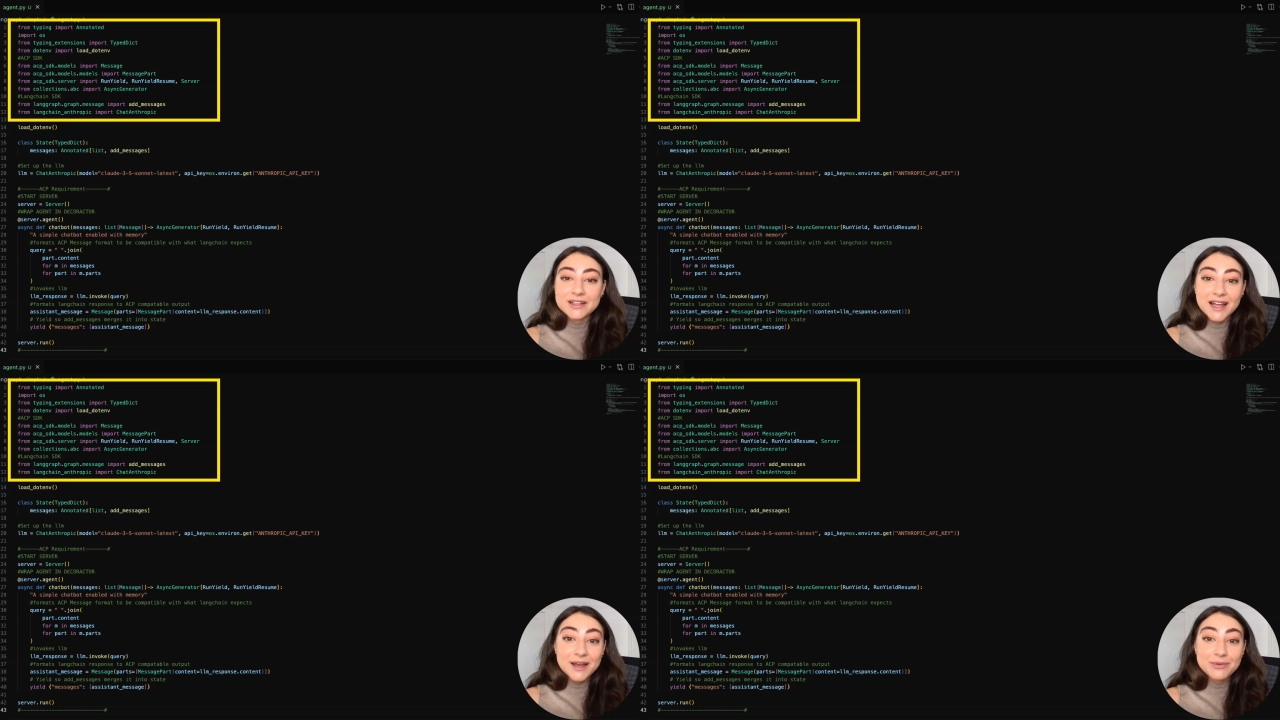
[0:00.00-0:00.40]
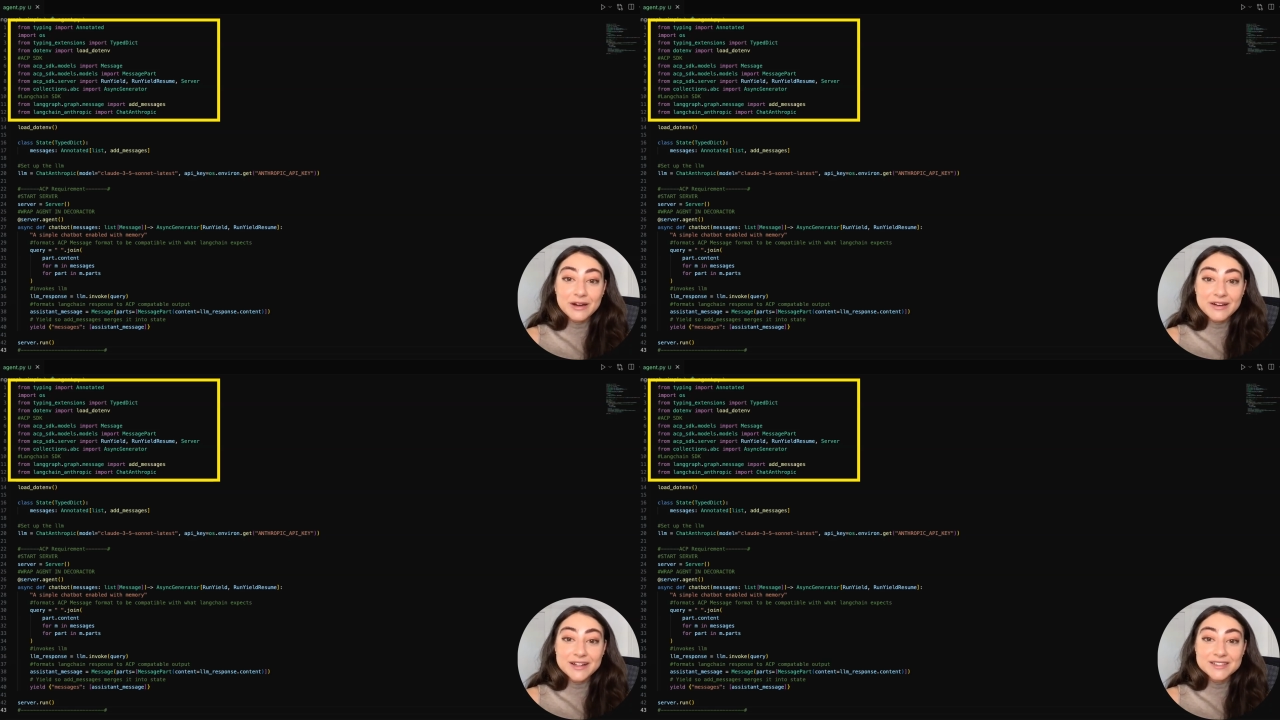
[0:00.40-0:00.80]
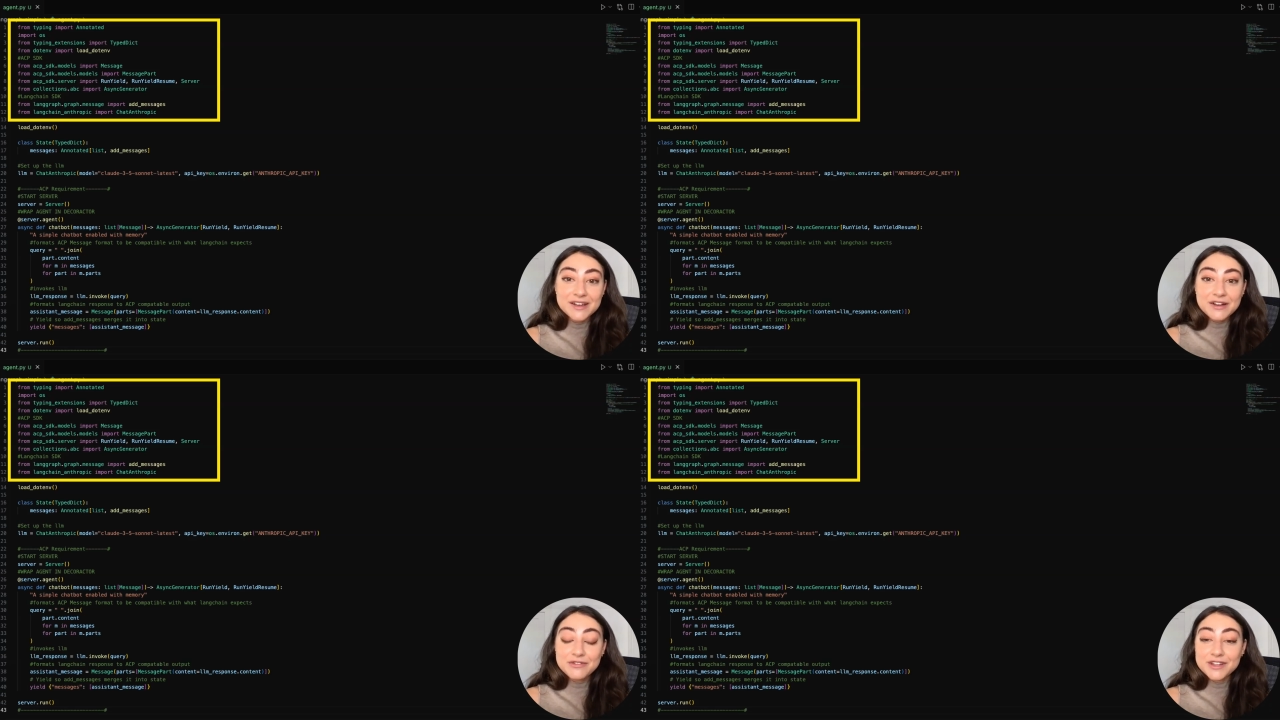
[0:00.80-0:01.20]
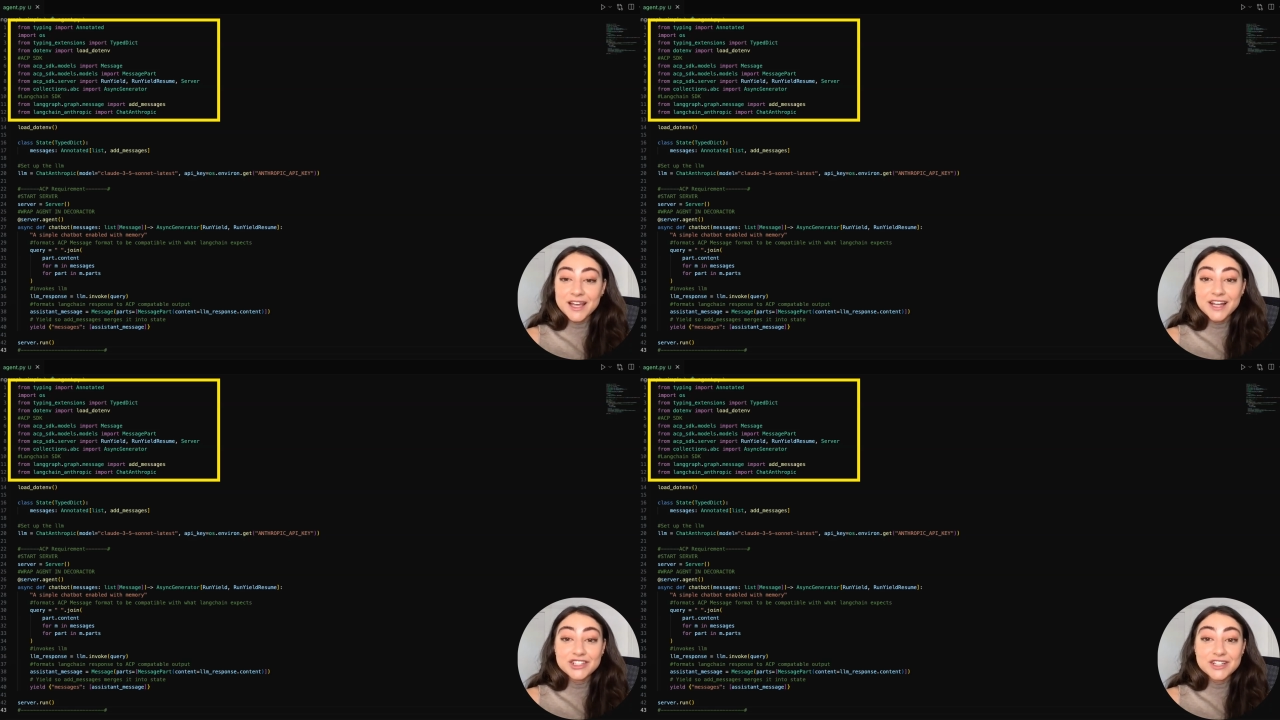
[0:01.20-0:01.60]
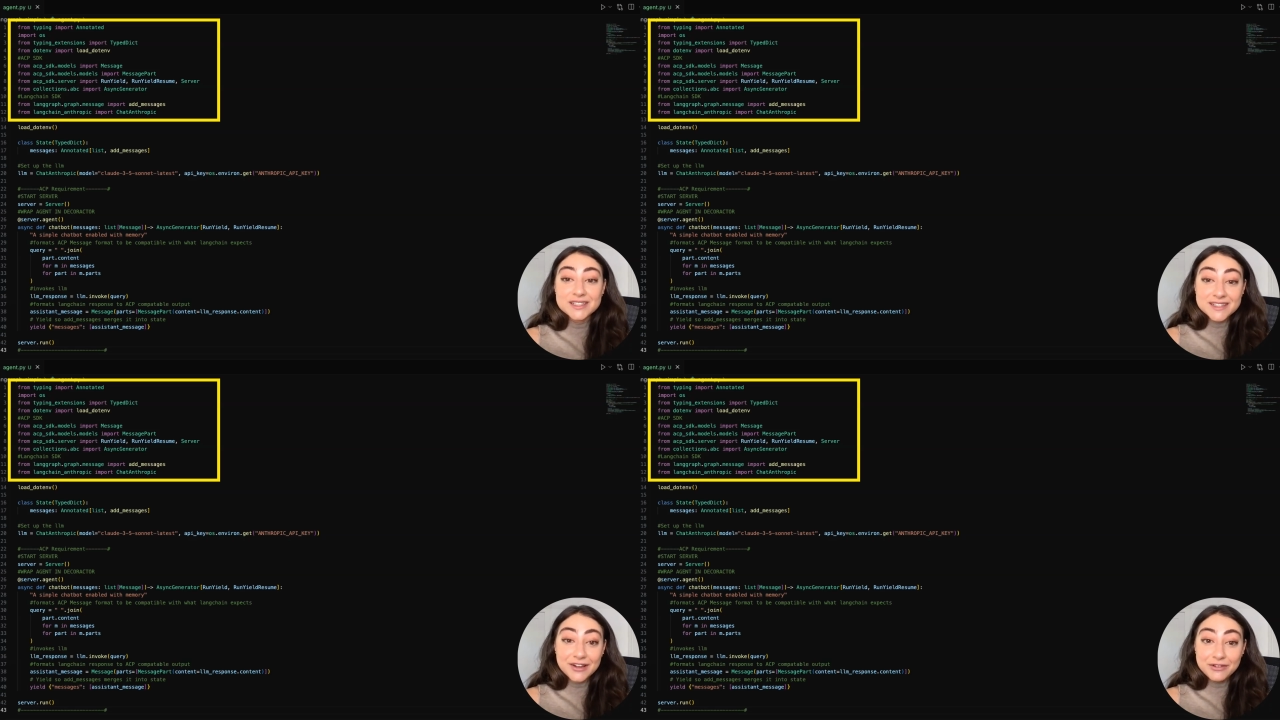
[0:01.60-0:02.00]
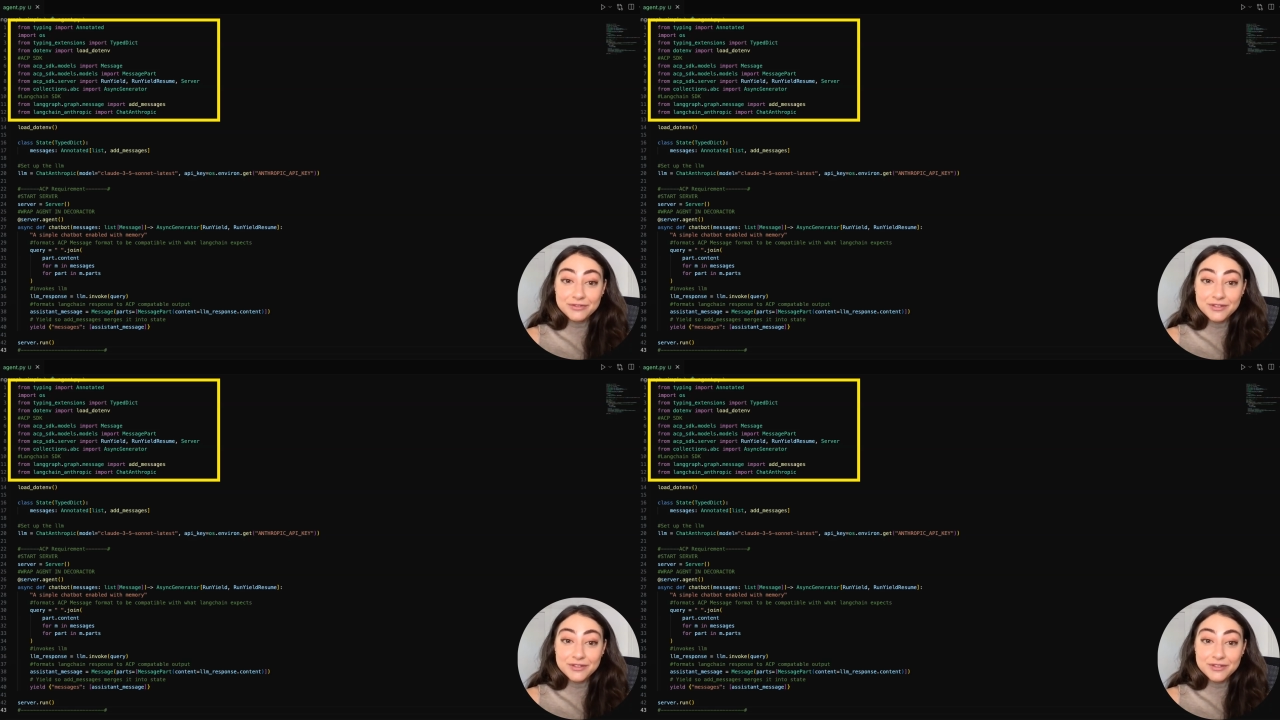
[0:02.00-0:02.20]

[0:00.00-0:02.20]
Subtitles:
libraries for the agent itself.